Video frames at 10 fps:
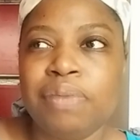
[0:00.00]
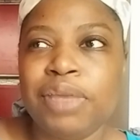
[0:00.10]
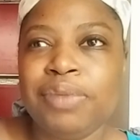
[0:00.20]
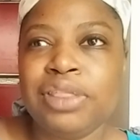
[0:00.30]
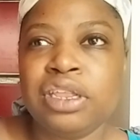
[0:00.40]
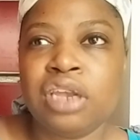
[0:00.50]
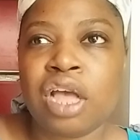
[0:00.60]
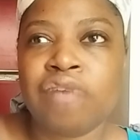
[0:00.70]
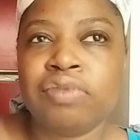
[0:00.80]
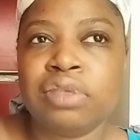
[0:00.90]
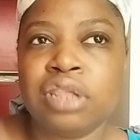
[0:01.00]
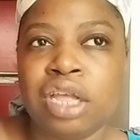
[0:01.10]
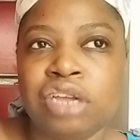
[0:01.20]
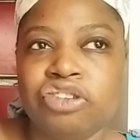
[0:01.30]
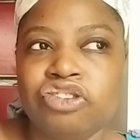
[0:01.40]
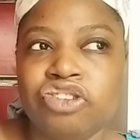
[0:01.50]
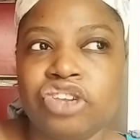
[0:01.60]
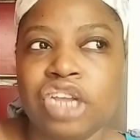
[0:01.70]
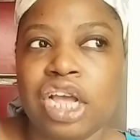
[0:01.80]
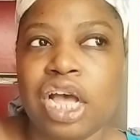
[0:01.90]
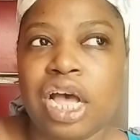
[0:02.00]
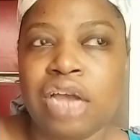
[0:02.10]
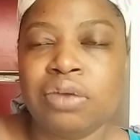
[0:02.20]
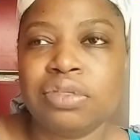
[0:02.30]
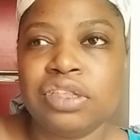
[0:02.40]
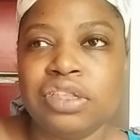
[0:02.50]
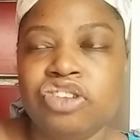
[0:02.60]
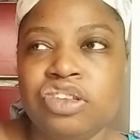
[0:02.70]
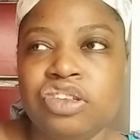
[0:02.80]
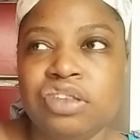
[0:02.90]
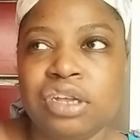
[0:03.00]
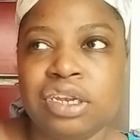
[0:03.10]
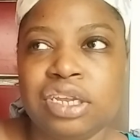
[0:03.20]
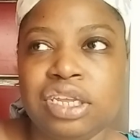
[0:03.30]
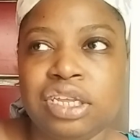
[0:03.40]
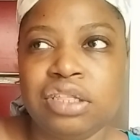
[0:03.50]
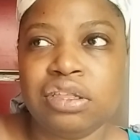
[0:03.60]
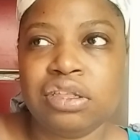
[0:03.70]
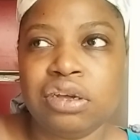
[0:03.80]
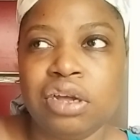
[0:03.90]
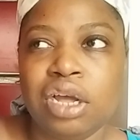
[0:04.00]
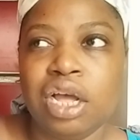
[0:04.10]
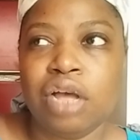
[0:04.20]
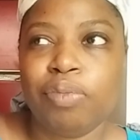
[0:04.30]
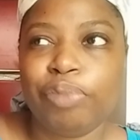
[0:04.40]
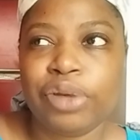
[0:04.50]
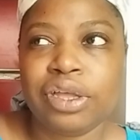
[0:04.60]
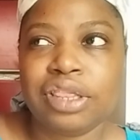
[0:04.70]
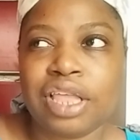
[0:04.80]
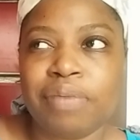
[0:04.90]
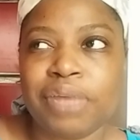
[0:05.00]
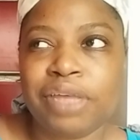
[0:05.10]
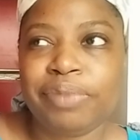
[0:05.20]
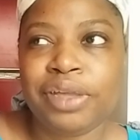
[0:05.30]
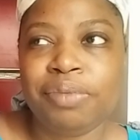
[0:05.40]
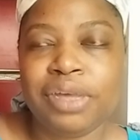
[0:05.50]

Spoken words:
and maybe the novel Lush. I don't think she's done it either. But that might be